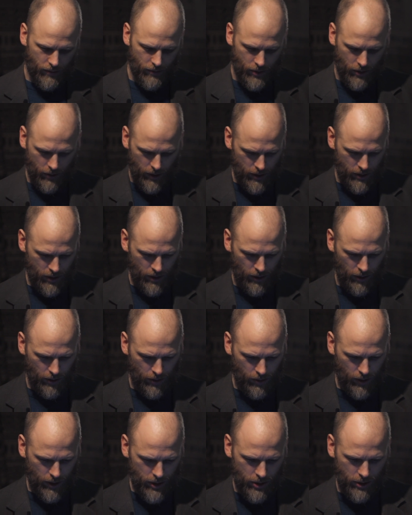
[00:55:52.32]
So here's another
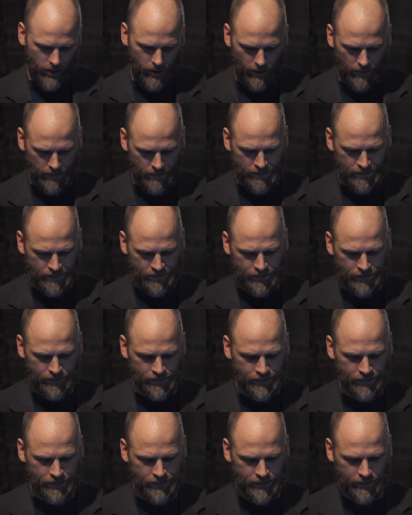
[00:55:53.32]
question
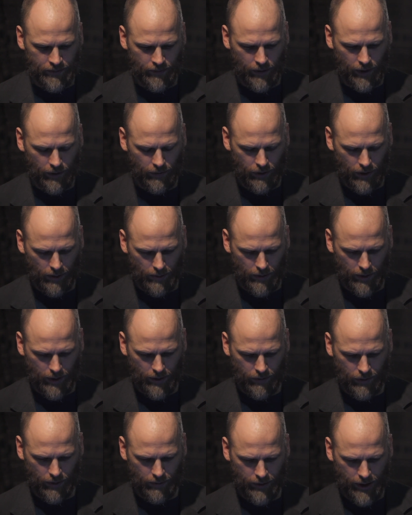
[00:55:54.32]
from
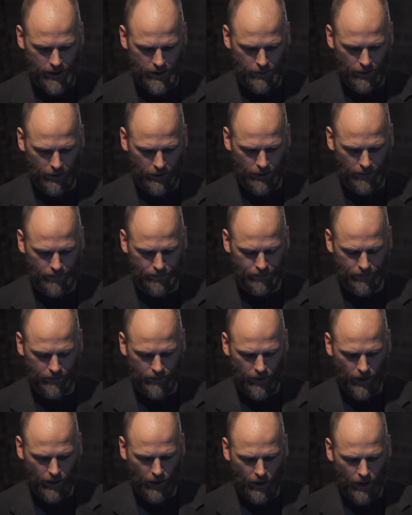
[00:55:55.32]
Facebook.
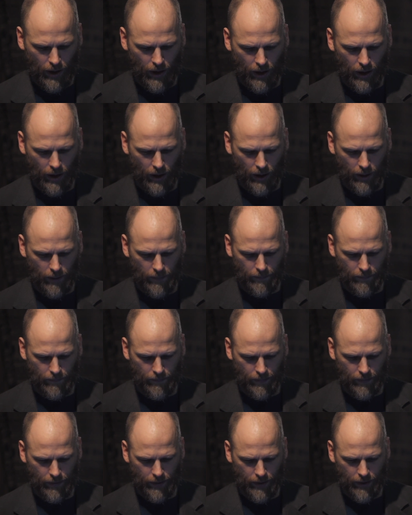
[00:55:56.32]

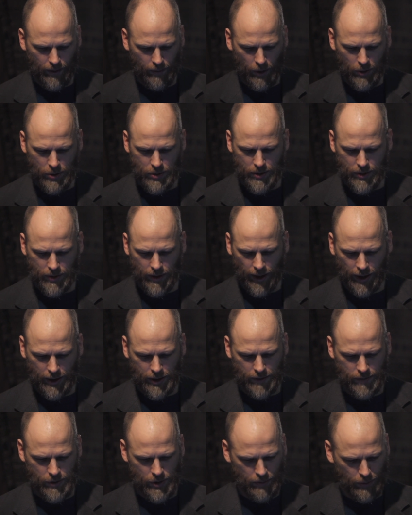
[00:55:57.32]
The most
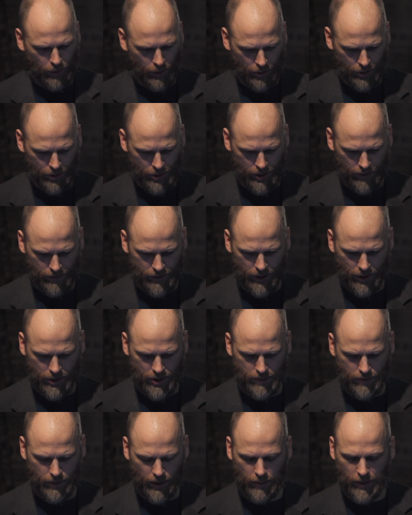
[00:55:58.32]
active supporters of
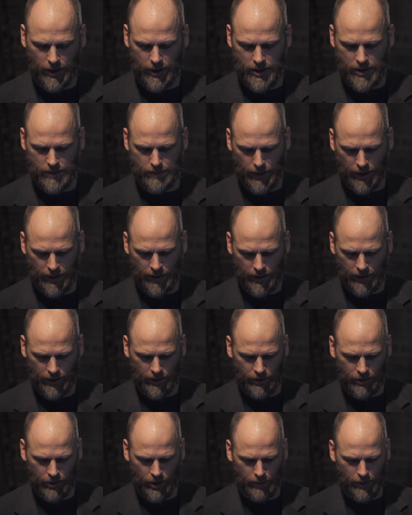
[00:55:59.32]
such public
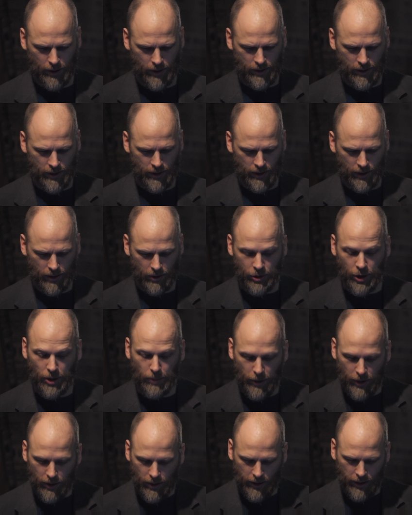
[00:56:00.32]
spending
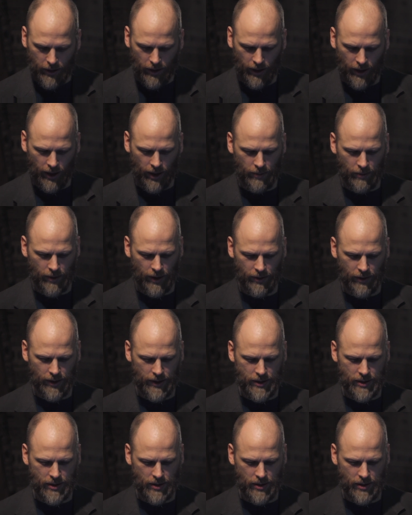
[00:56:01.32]
typically claim that these